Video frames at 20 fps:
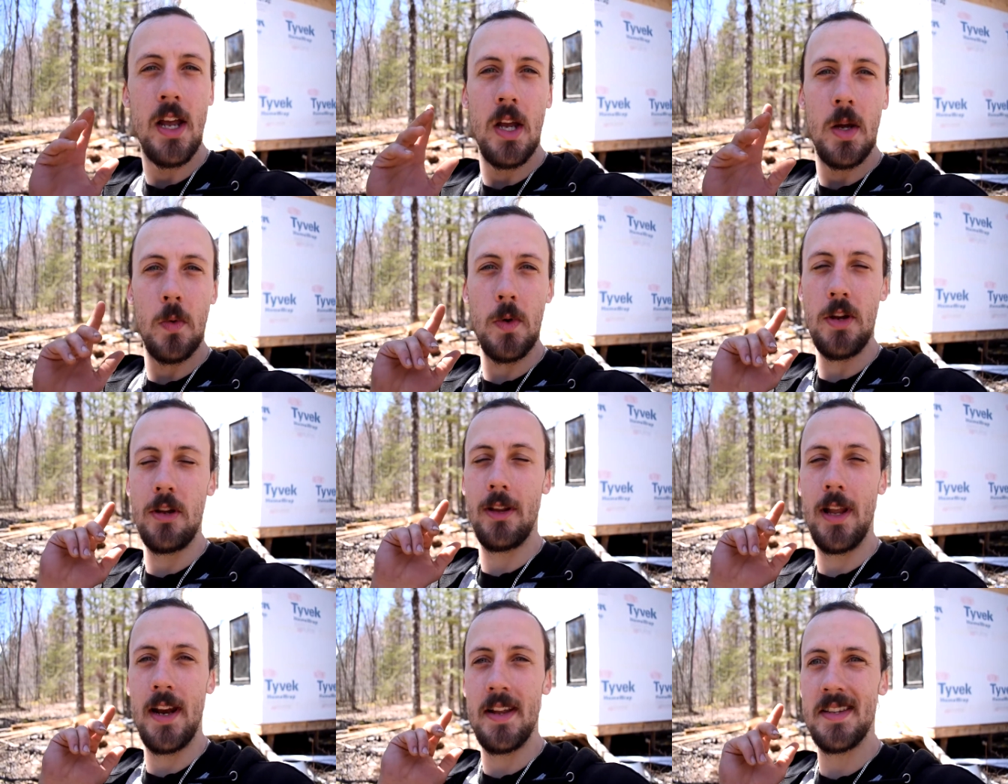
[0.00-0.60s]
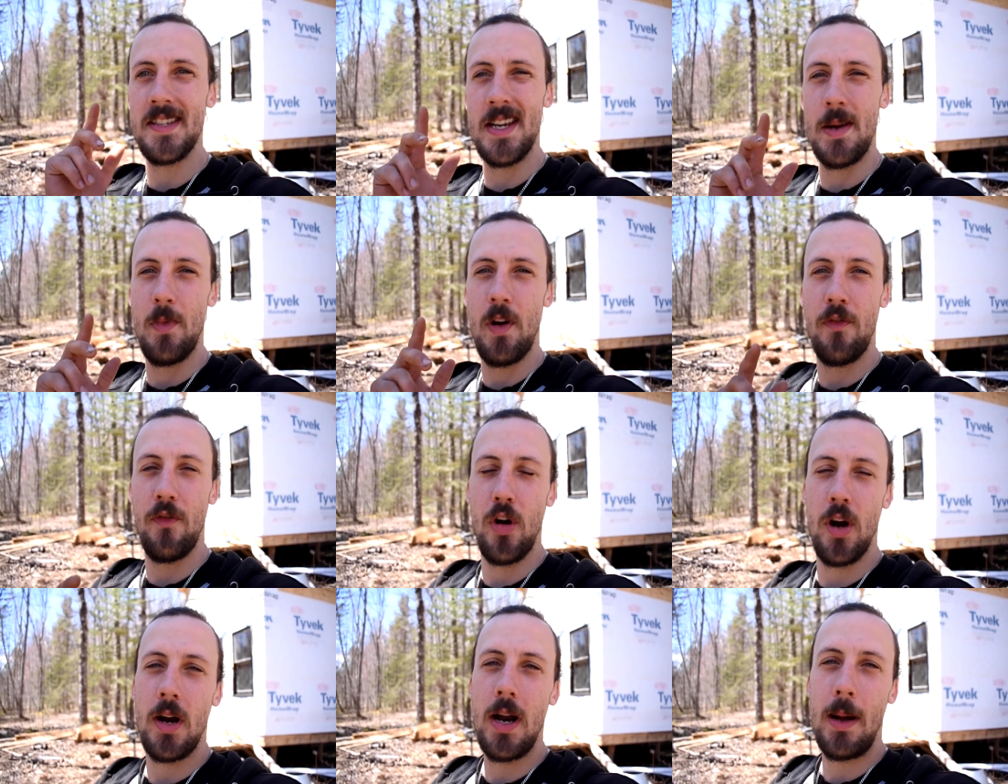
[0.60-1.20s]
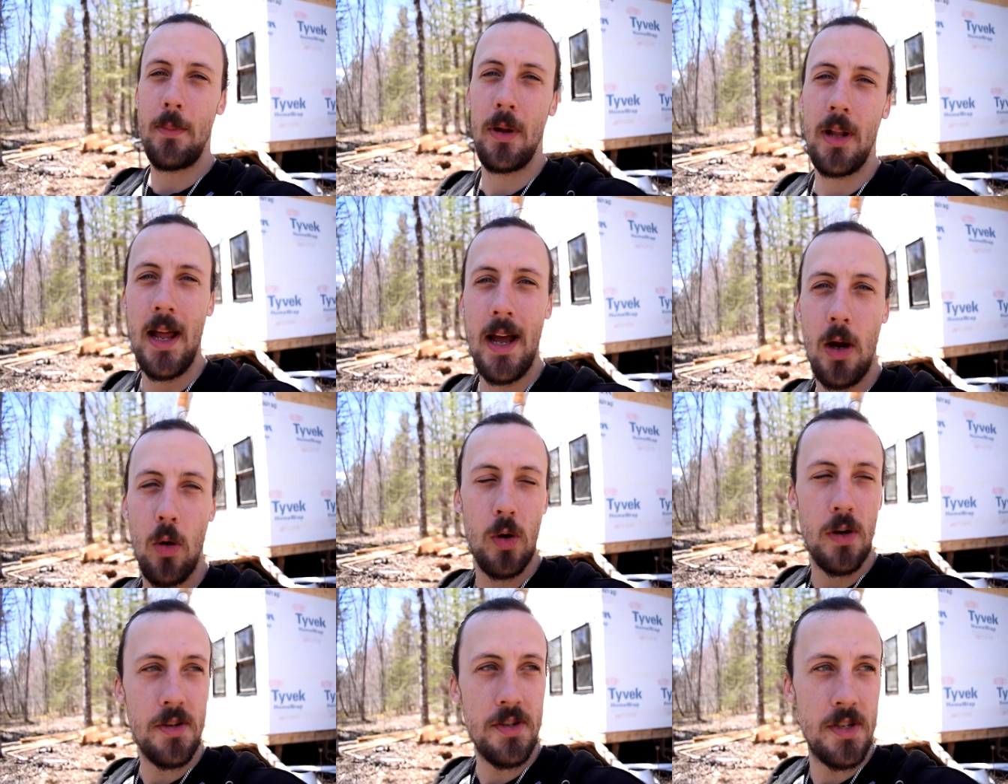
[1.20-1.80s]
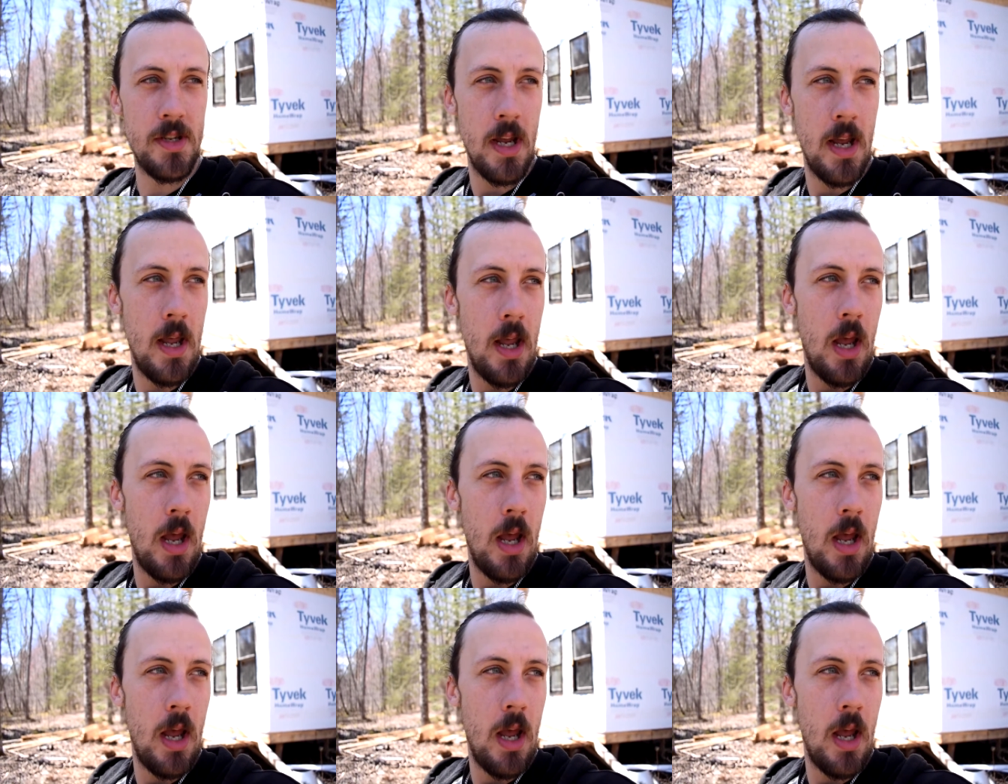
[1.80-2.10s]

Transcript: when you let it simmer for a couple hours.